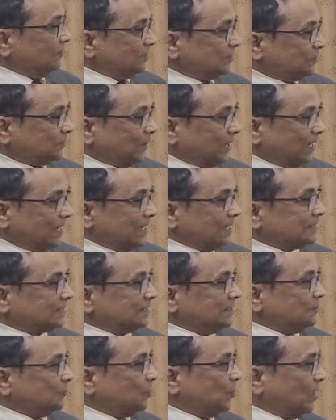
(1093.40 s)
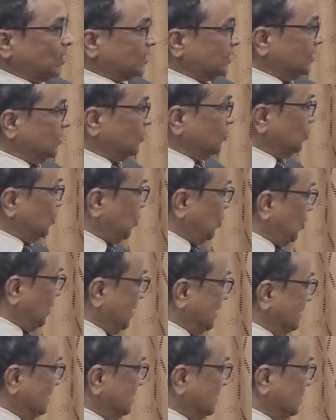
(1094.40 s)
which plays important role
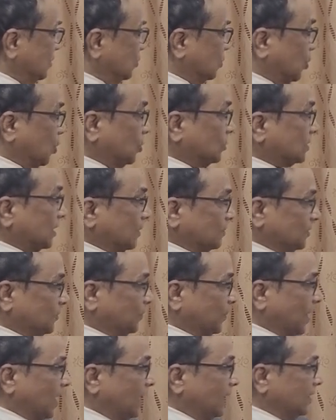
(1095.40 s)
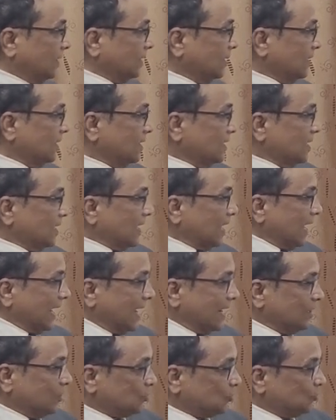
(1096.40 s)
in the growth of the plant
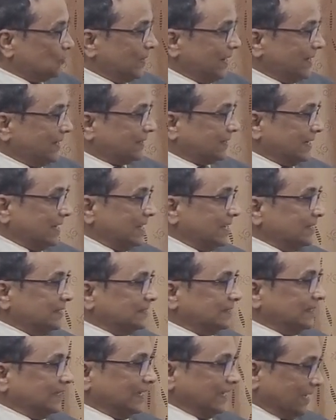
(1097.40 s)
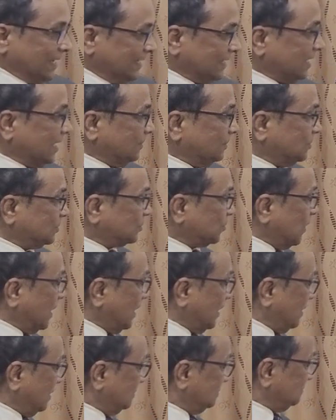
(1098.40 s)
and to maintain the health of the
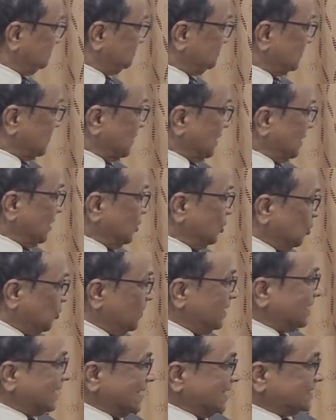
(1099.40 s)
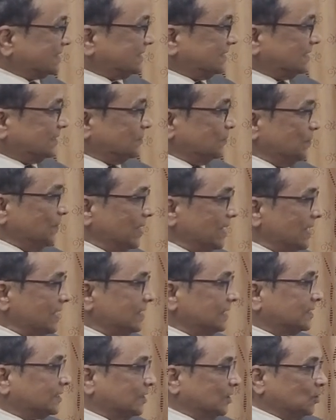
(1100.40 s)
soil. Humic acid may
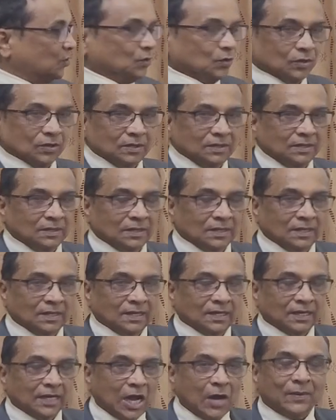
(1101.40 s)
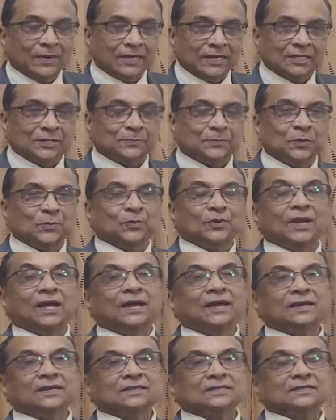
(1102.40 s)
include, nowadays people
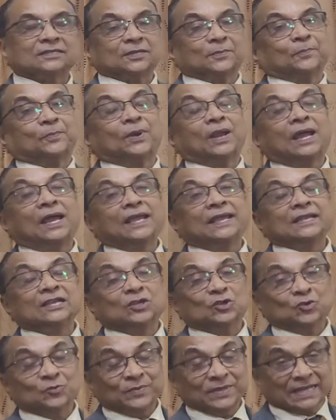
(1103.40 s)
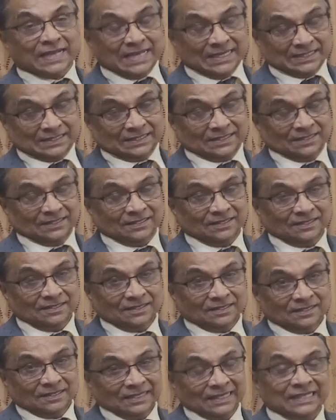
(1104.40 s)
are supplying humic acid
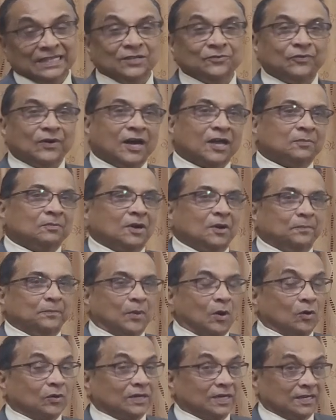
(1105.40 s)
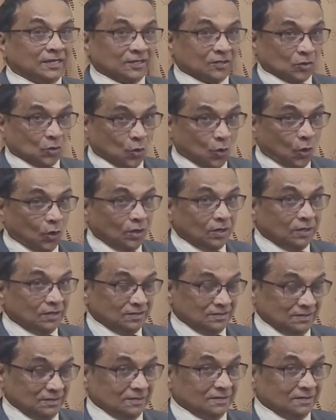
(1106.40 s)
in the form of powdered coal,